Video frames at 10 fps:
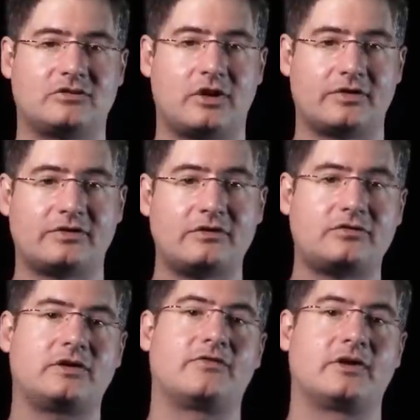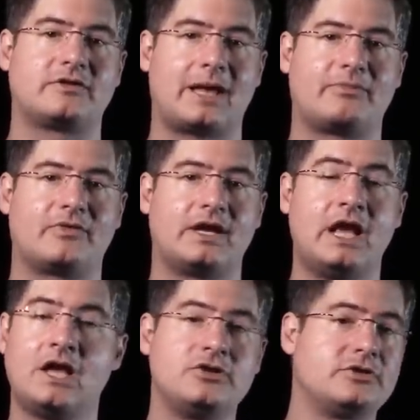and all this other stuff on top of it,
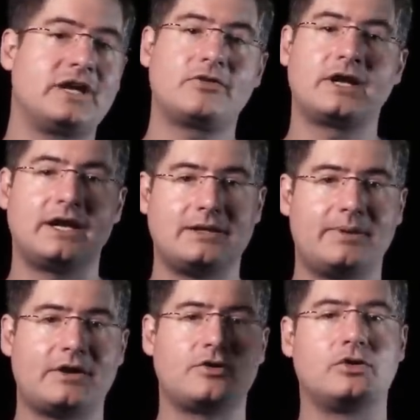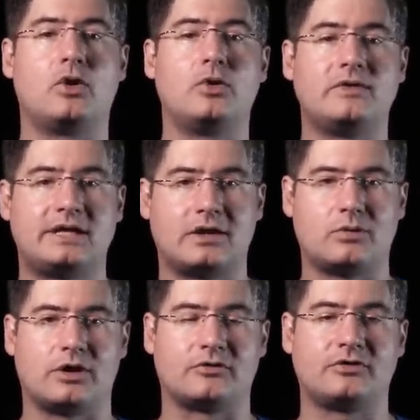you'll never get any better, you'll only get
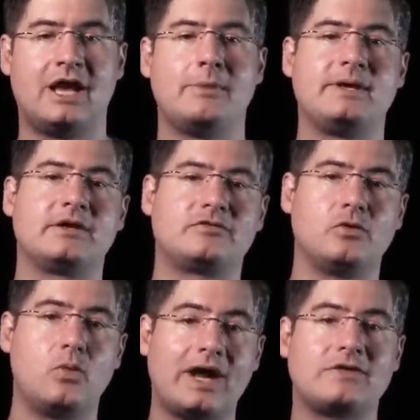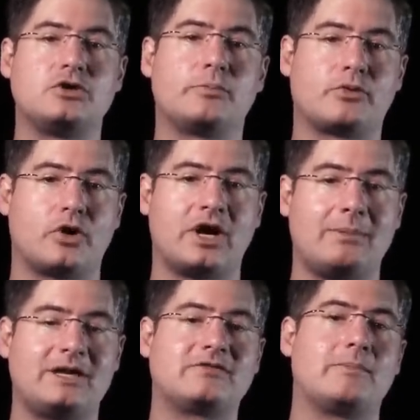worse because the way that you
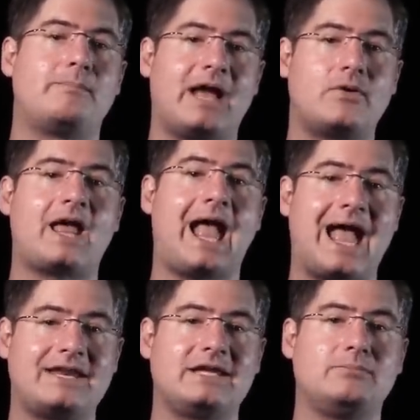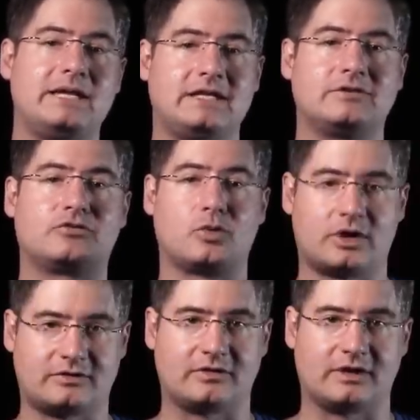program is about adding meaningless
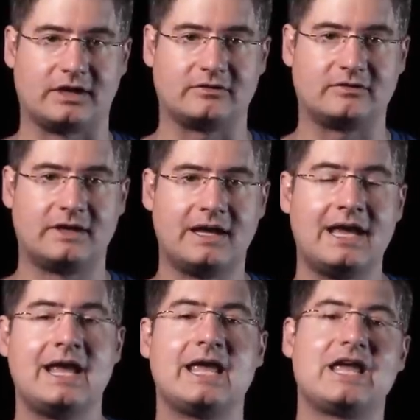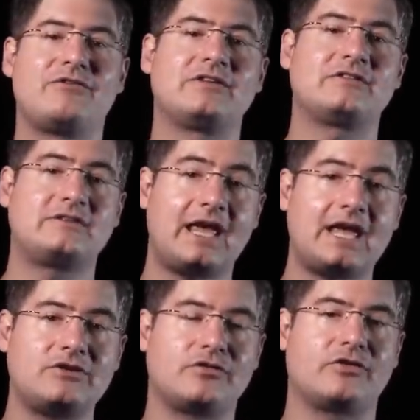work to things. If
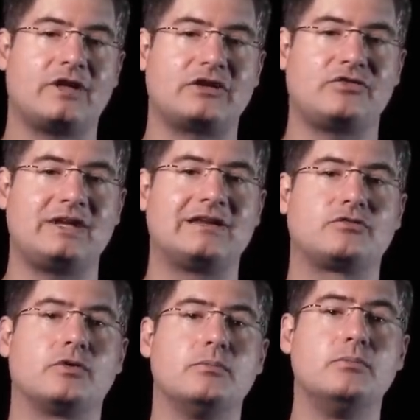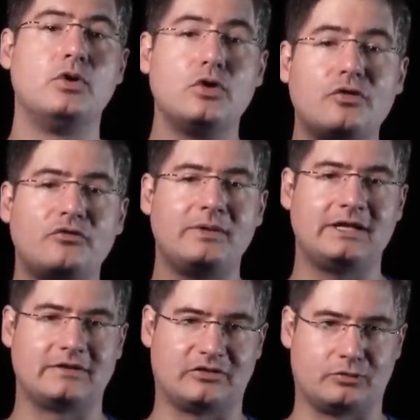instead your philosophy is remove
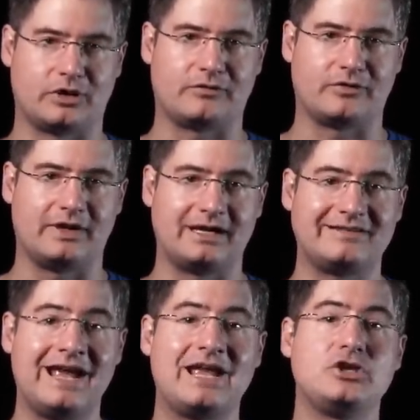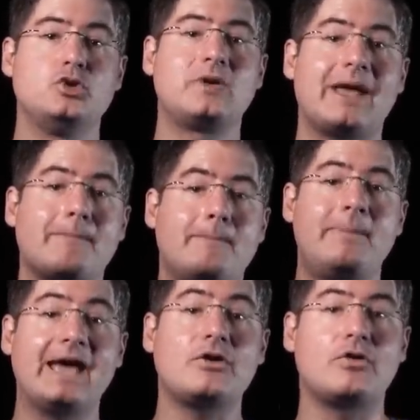meaningless work for things, you get
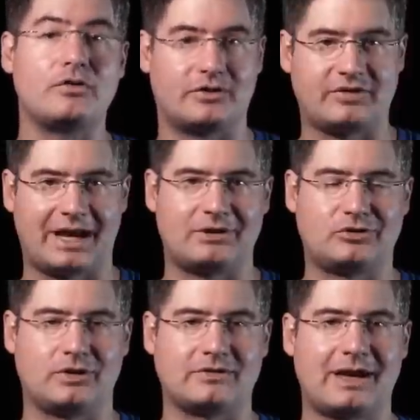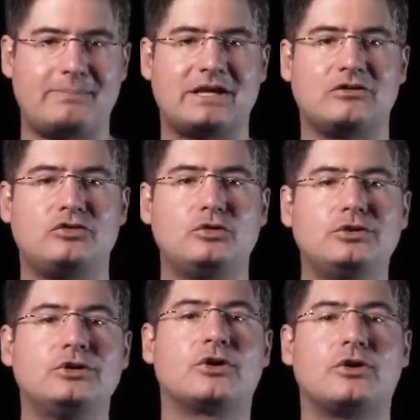better over time at doing that because you
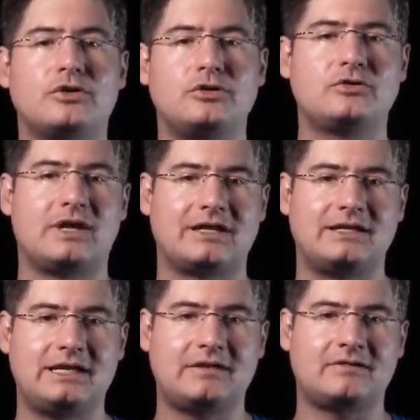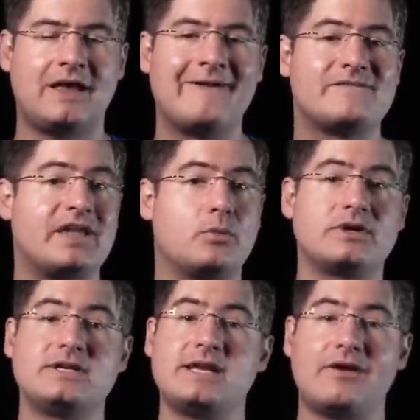learn new techniques that
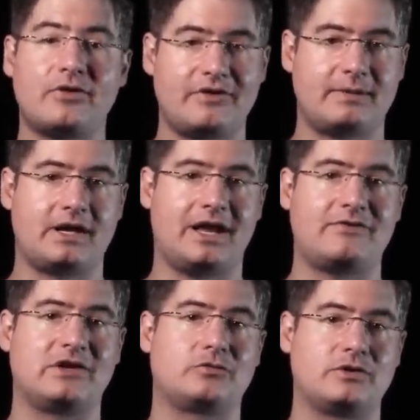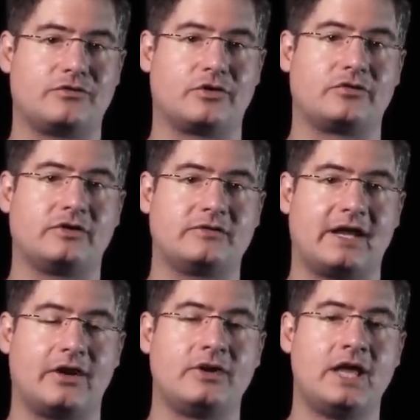would never have been obvious when you first sit
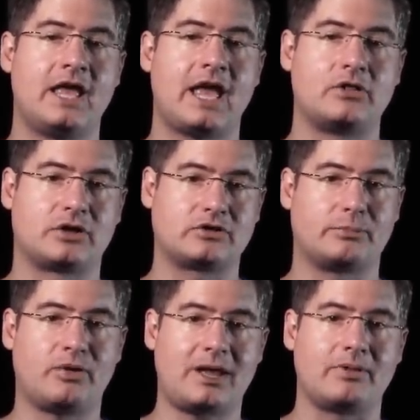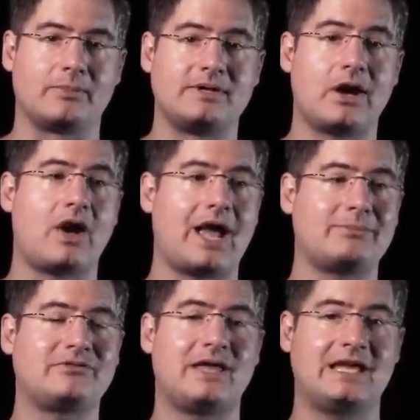down and look at the problem. Now, I'm
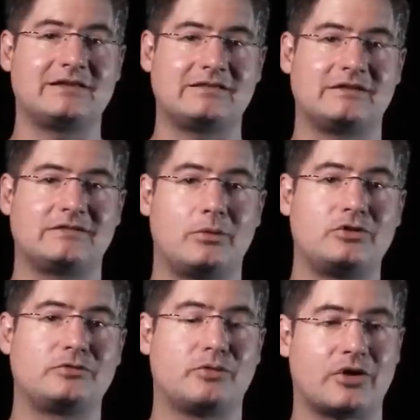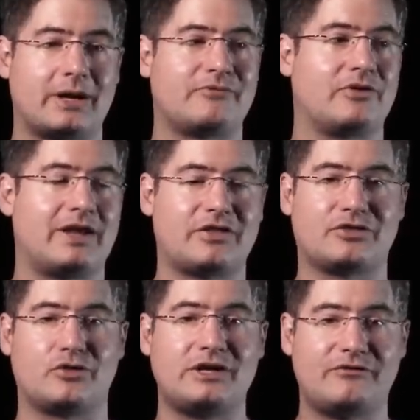saying this as someone who's programmed for like
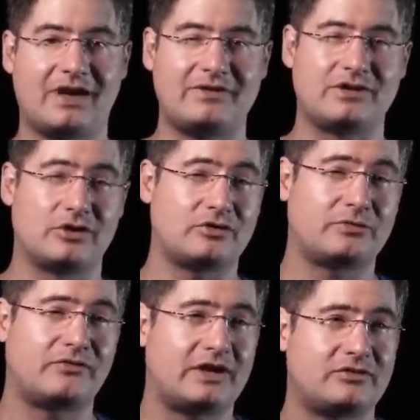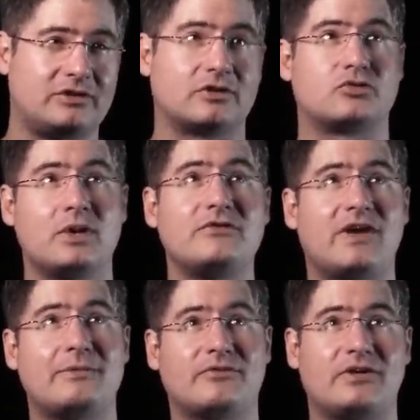35 years professionally, no,
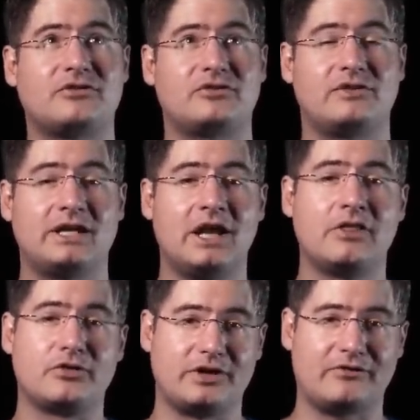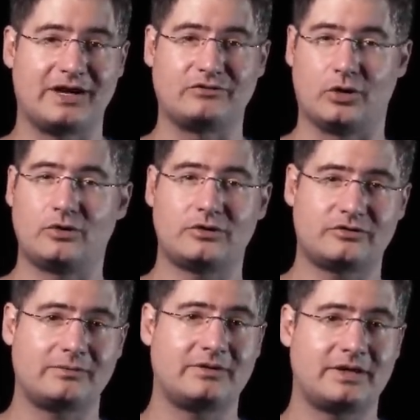25 professionally, 35 total or
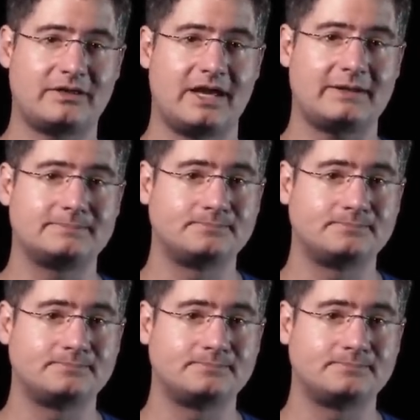something like that.